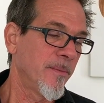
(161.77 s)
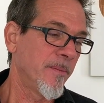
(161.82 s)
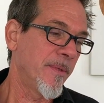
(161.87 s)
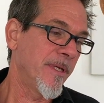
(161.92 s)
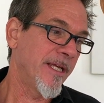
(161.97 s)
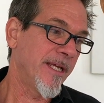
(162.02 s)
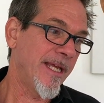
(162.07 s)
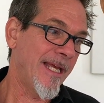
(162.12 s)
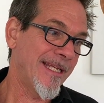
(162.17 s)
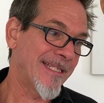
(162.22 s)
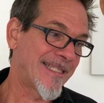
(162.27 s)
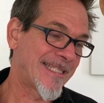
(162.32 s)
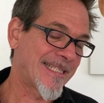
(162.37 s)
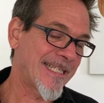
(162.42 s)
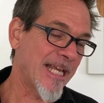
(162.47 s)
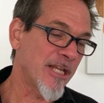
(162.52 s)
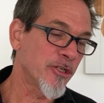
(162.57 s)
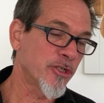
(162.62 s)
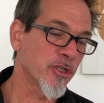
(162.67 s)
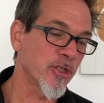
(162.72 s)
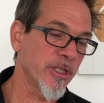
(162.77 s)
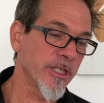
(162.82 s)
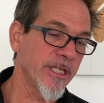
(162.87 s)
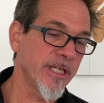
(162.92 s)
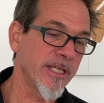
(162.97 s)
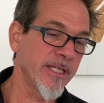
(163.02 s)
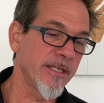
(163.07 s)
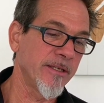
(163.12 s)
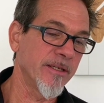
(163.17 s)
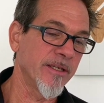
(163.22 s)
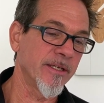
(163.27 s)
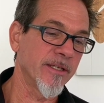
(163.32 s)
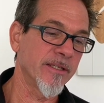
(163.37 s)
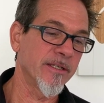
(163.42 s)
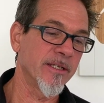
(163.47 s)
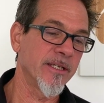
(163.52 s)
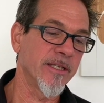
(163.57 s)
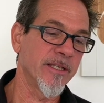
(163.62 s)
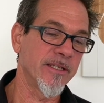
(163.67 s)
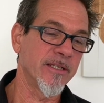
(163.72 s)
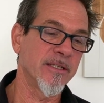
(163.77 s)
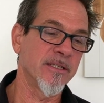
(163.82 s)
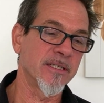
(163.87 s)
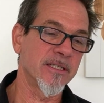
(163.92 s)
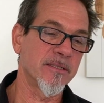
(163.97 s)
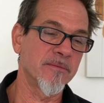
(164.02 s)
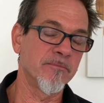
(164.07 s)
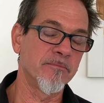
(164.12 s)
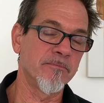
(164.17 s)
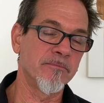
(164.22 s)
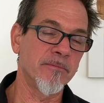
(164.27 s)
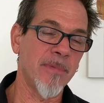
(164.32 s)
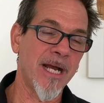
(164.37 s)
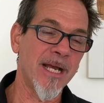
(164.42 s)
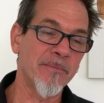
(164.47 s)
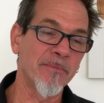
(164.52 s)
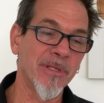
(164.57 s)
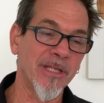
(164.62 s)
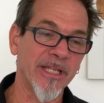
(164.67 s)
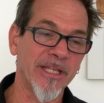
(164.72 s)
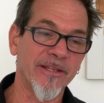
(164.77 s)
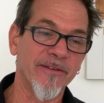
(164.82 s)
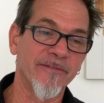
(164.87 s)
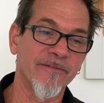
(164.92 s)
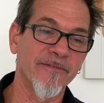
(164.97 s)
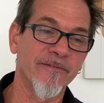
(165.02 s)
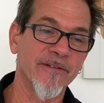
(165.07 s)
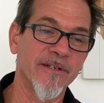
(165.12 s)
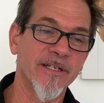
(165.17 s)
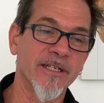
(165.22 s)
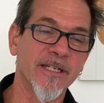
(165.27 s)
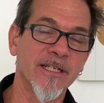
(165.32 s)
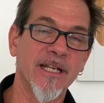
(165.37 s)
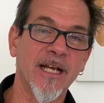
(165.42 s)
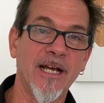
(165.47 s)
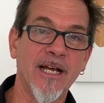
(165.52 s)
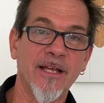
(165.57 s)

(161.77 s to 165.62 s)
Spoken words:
Essentially, it is my belief and